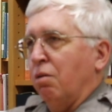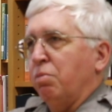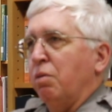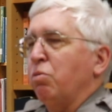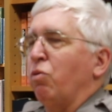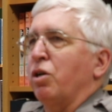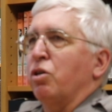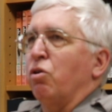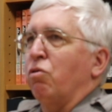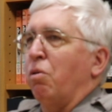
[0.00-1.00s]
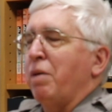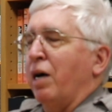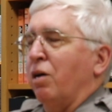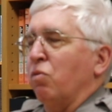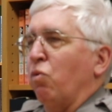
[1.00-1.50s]
People want to know
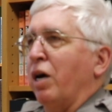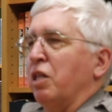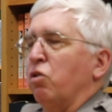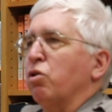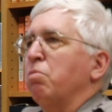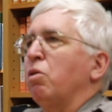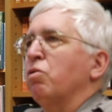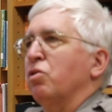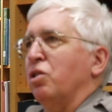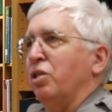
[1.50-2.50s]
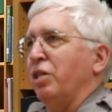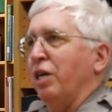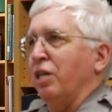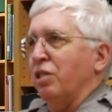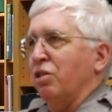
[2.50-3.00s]
about what locomotives the
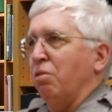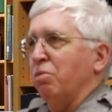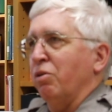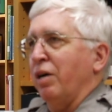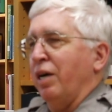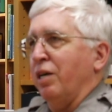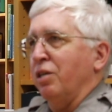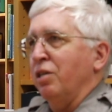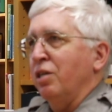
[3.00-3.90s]
DL&W had.